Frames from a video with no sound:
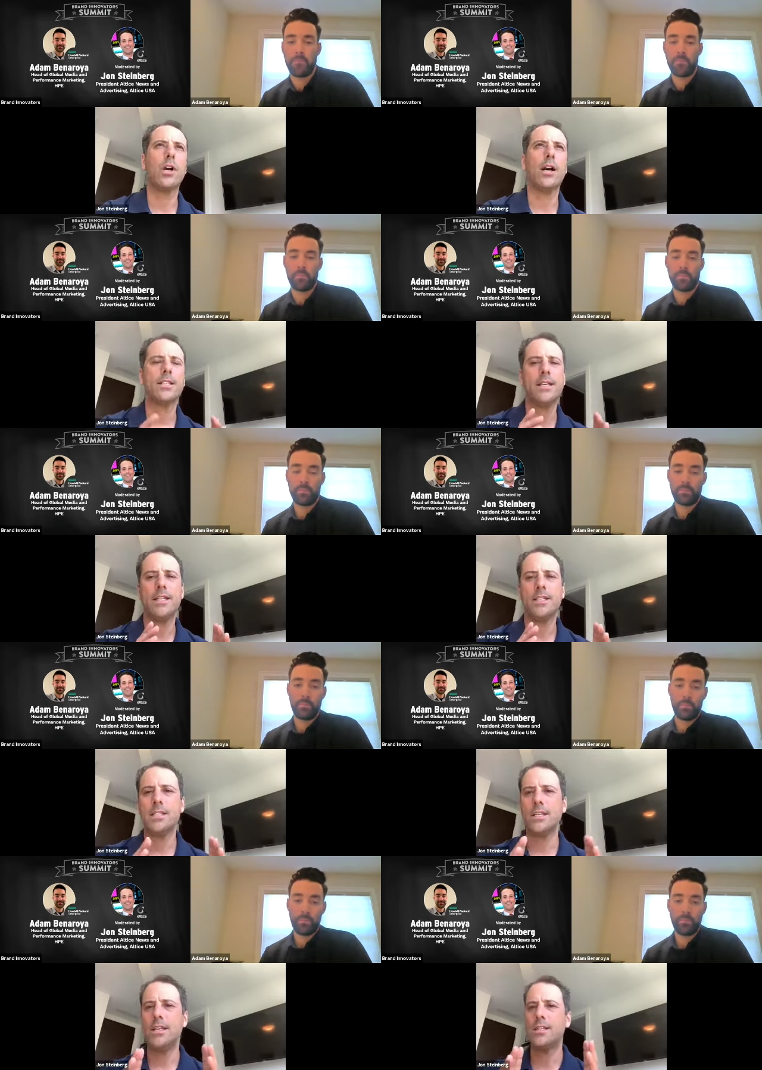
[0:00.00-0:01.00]
Speaker 1: content?
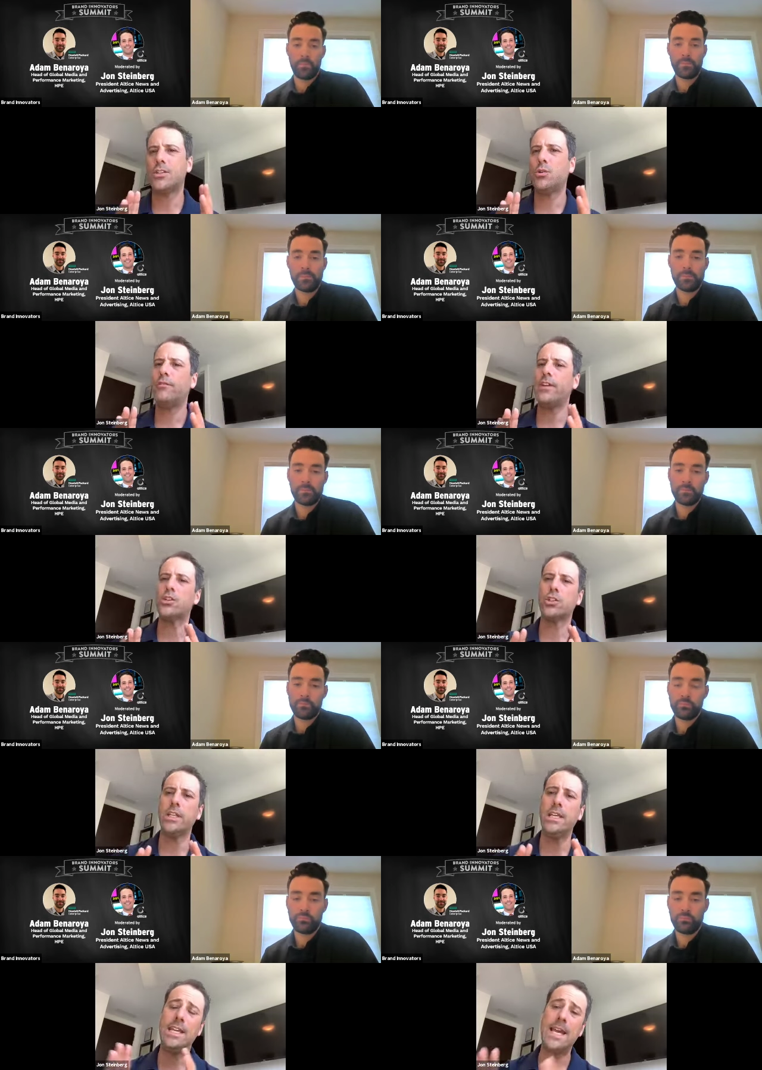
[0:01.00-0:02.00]
Is it is it to
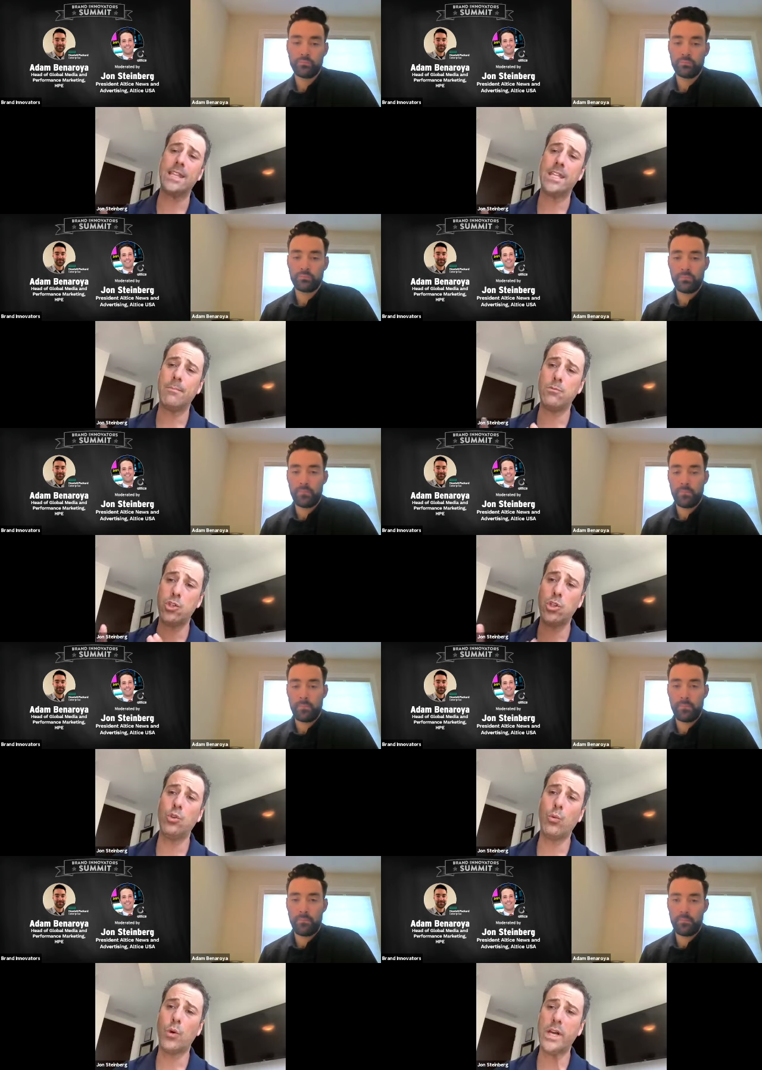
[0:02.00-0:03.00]
eventually get them
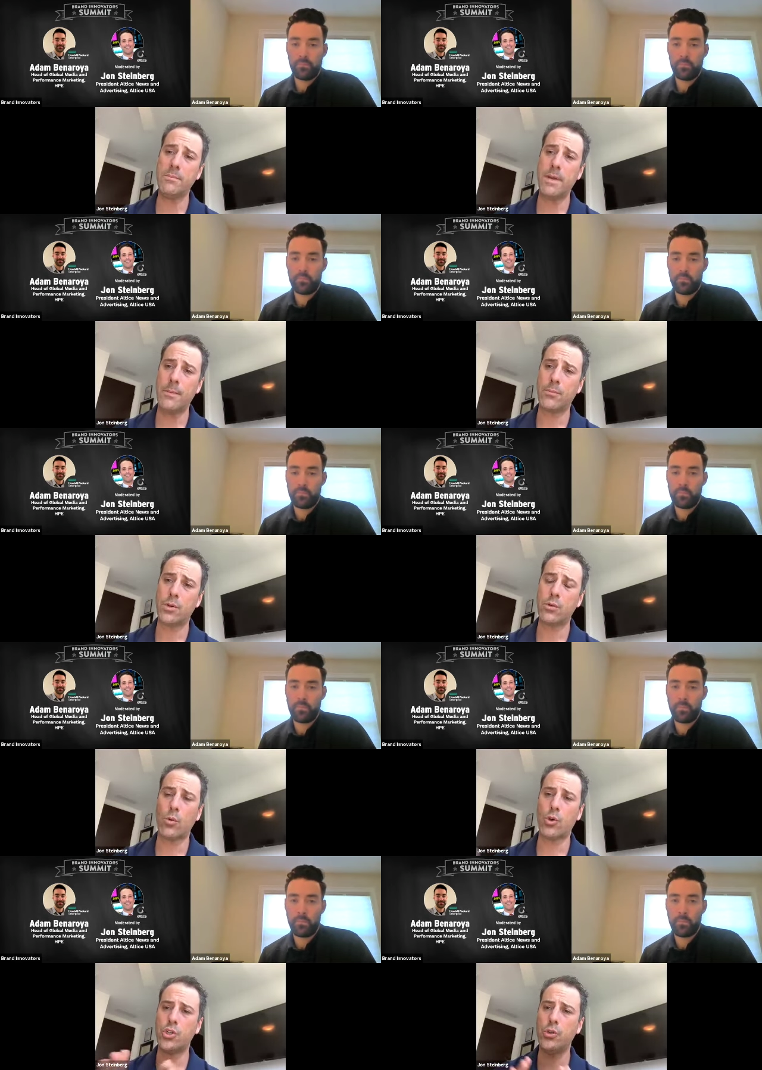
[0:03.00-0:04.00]
to the white paper
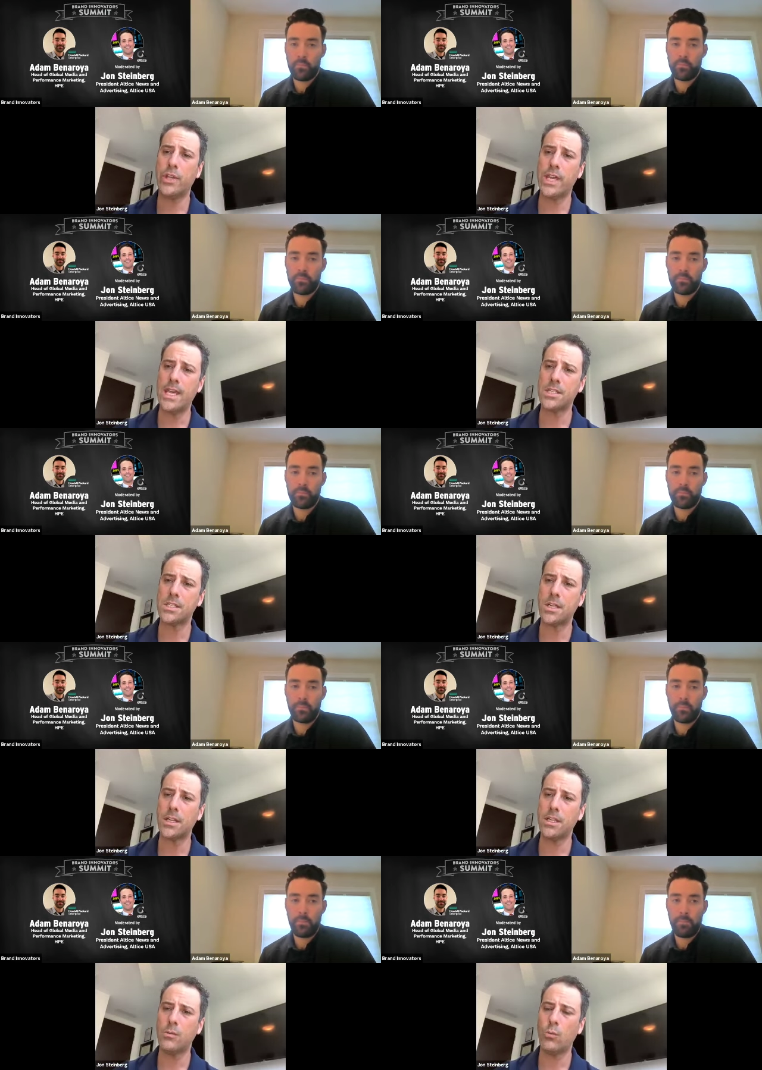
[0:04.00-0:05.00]
or to the case
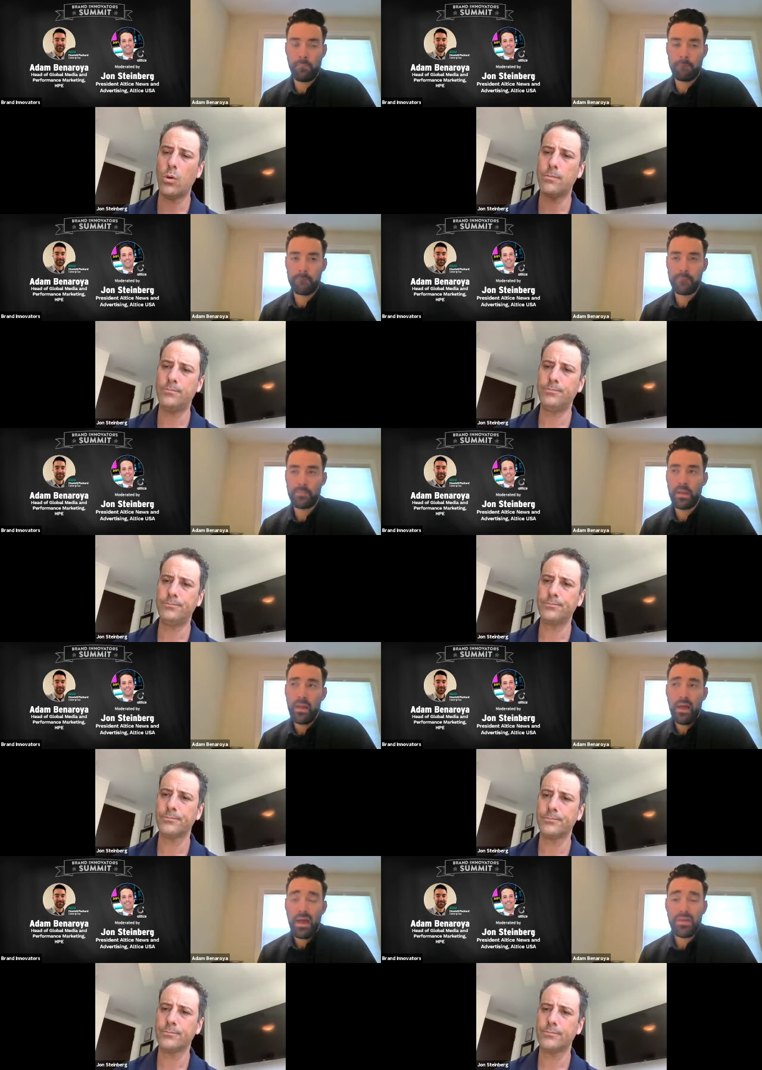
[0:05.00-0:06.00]
study?
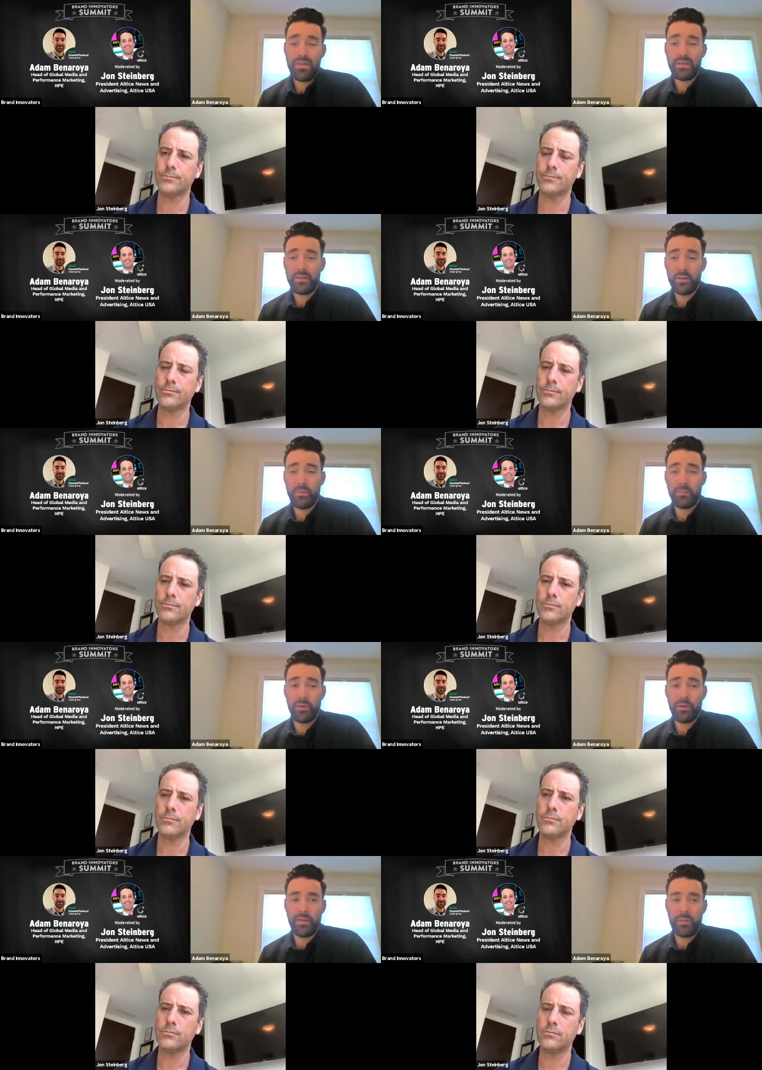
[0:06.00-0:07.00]
Speaker 2: I think it could be
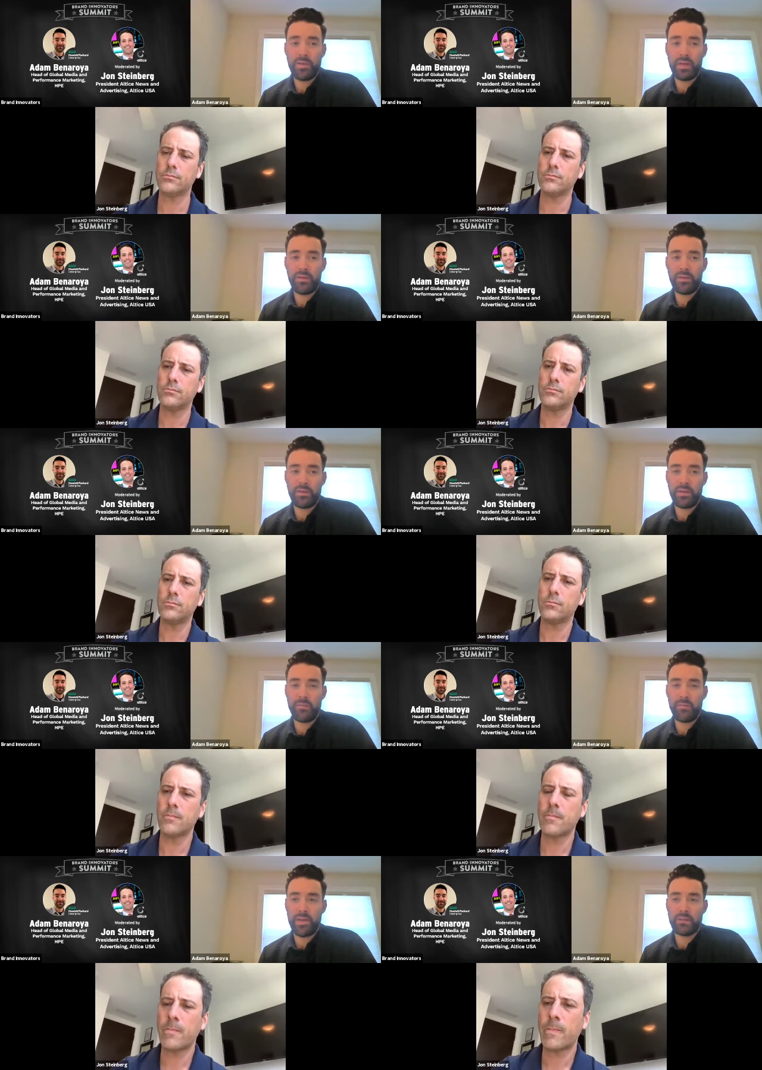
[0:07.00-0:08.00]
both. I mean, I think you're going
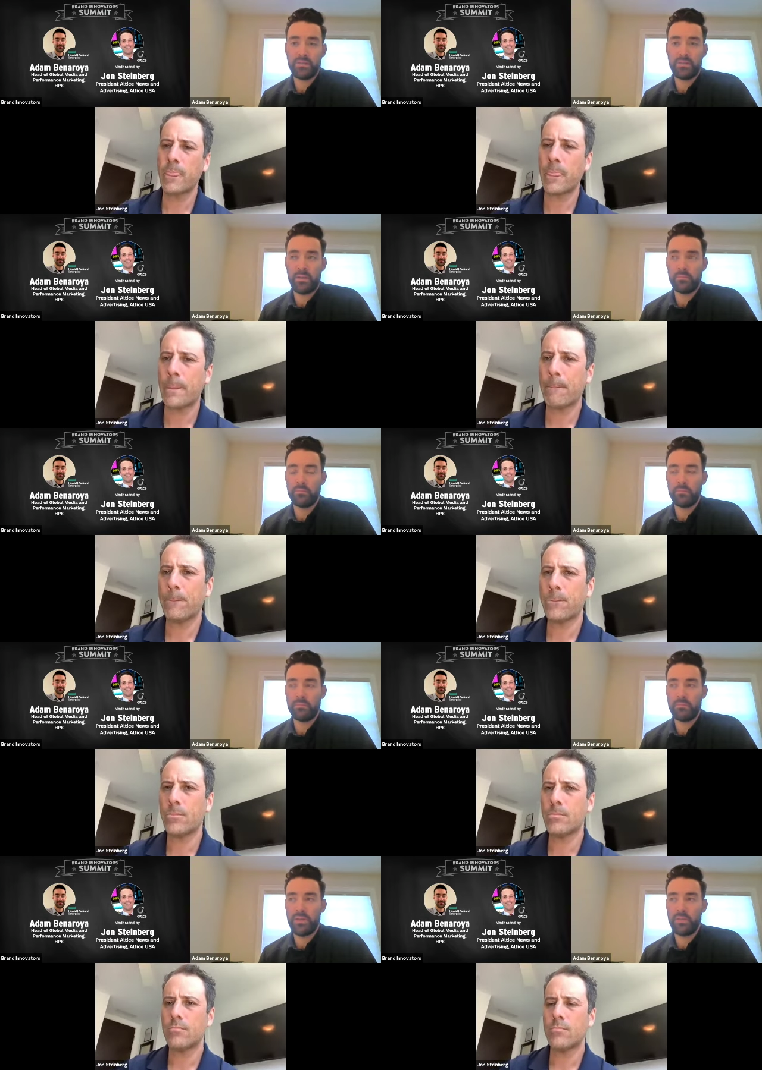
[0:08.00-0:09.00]
to find some,
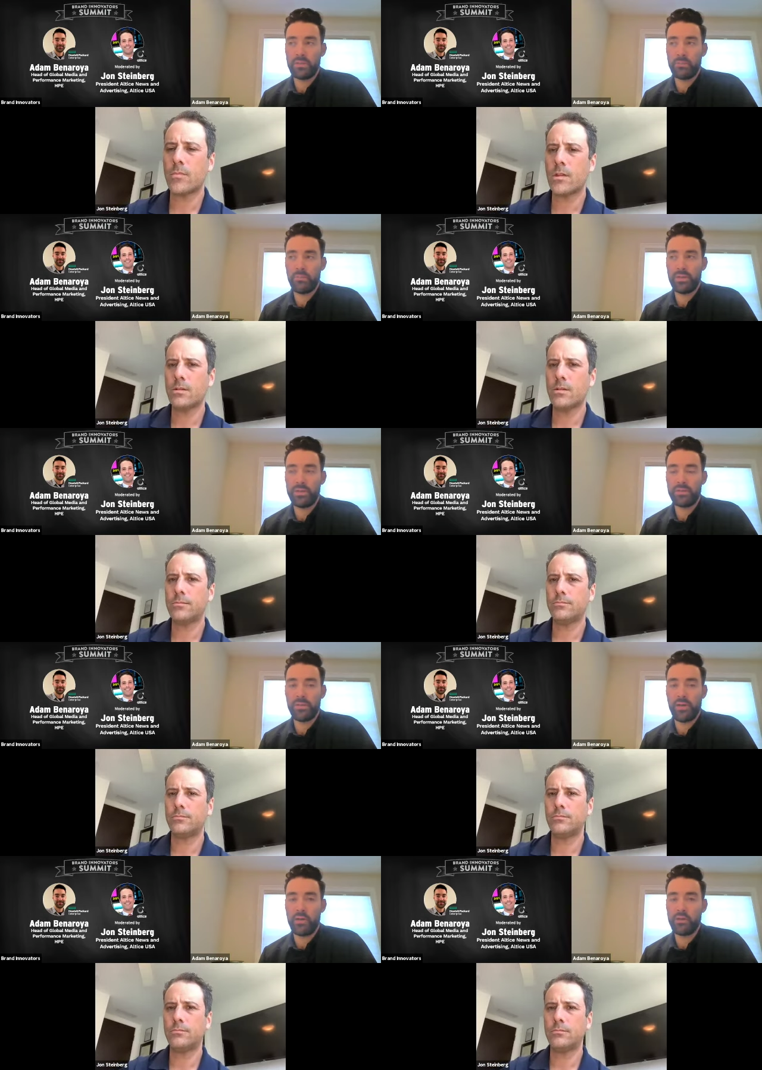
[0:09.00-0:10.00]
you know, some
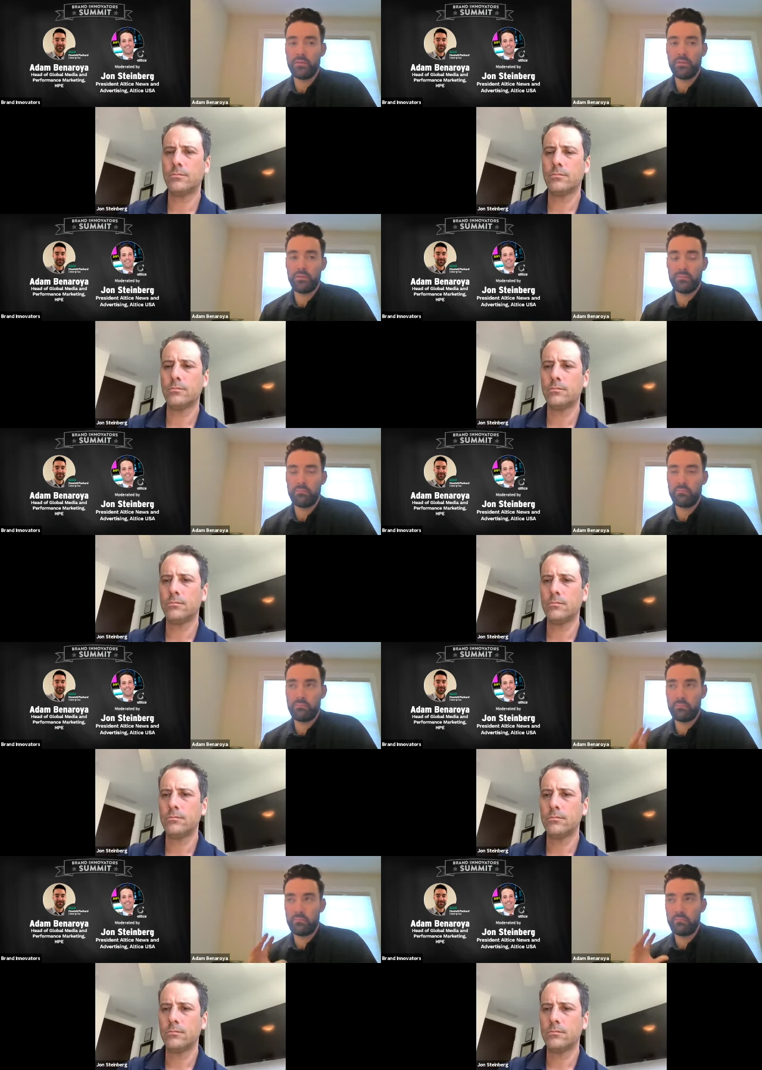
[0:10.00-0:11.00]
opinions on,
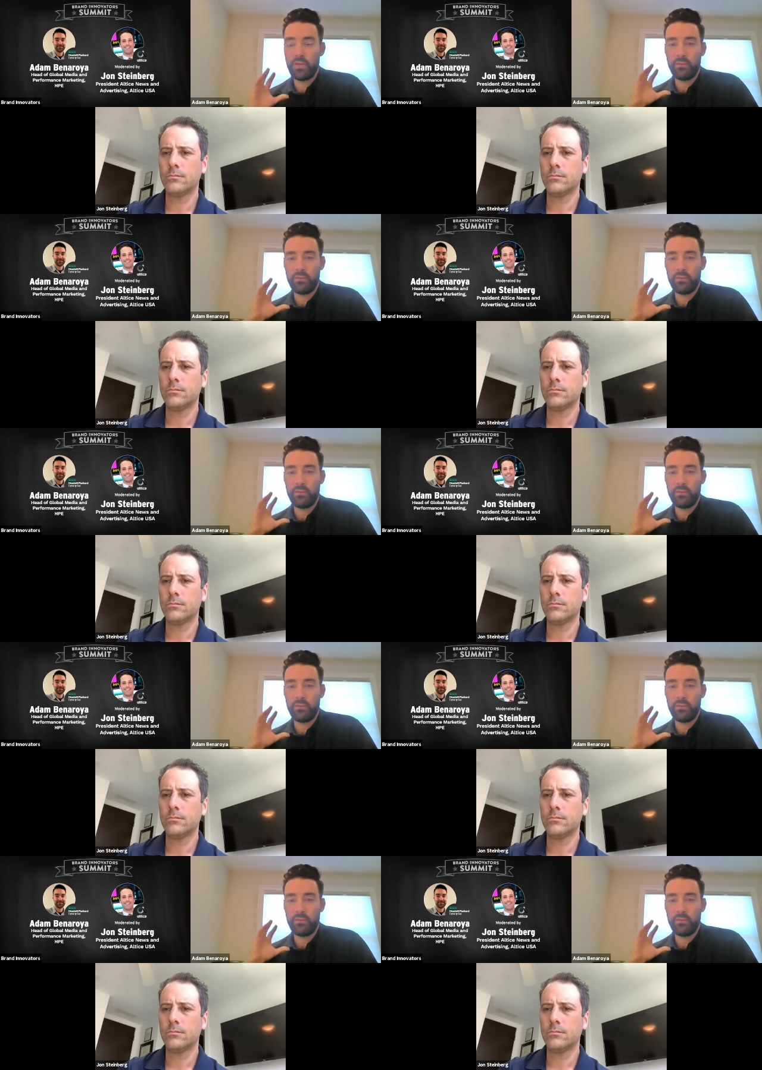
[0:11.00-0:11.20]
you